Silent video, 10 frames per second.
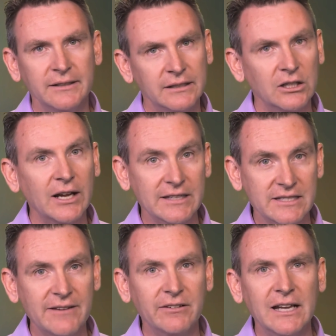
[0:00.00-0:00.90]
like the
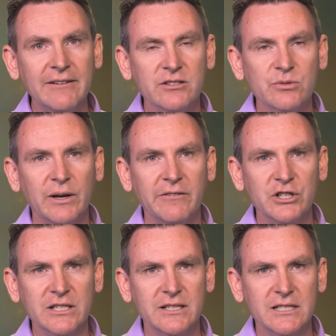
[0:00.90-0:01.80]
7 levers we have
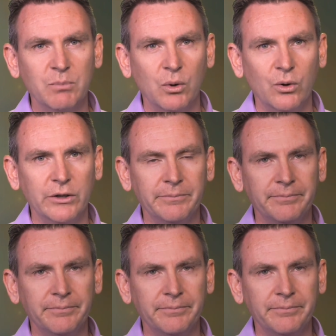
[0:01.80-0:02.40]
just explored.